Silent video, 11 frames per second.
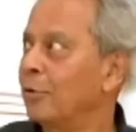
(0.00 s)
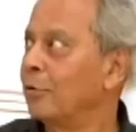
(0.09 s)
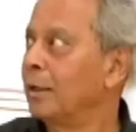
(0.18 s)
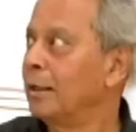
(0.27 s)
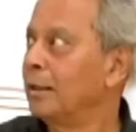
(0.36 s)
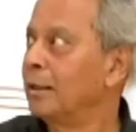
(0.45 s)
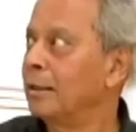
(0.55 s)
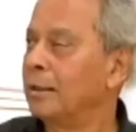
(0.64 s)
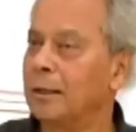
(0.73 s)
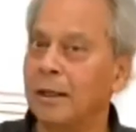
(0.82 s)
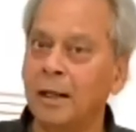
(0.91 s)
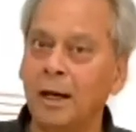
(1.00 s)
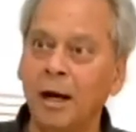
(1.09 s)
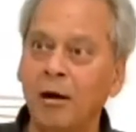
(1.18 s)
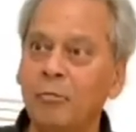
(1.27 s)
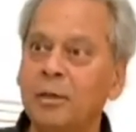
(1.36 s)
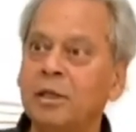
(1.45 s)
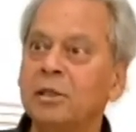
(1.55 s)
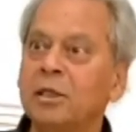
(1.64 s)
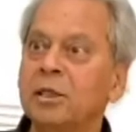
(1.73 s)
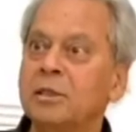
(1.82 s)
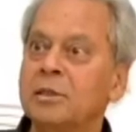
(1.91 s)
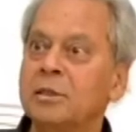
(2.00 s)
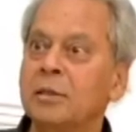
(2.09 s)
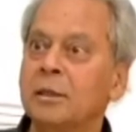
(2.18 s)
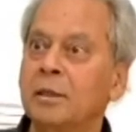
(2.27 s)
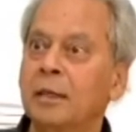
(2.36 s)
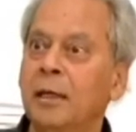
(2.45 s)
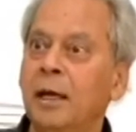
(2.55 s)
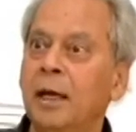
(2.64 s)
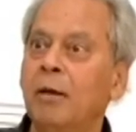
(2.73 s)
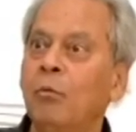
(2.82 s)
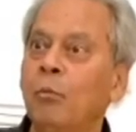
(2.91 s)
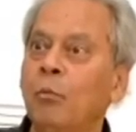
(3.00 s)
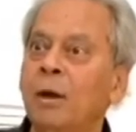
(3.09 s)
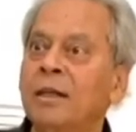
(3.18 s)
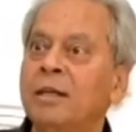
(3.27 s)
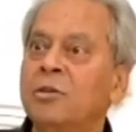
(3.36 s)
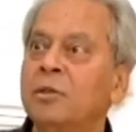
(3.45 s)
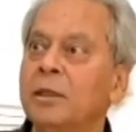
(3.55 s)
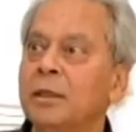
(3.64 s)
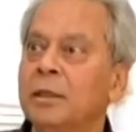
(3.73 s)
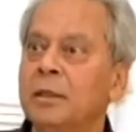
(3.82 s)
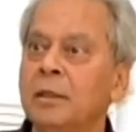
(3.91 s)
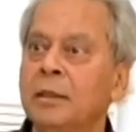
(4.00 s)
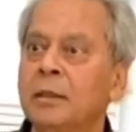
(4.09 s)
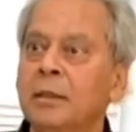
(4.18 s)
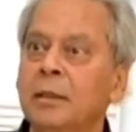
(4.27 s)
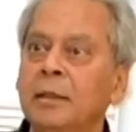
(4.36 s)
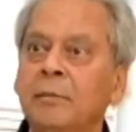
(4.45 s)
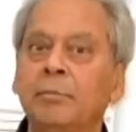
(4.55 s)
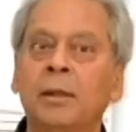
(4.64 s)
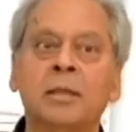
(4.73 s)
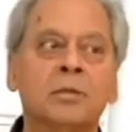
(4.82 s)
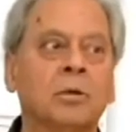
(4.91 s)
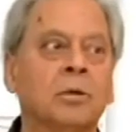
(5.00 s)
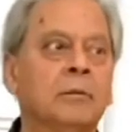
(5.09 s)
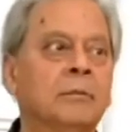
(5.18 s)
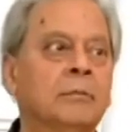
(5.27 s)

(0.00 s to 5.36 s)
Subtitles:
Okay? How many things one tree depends on?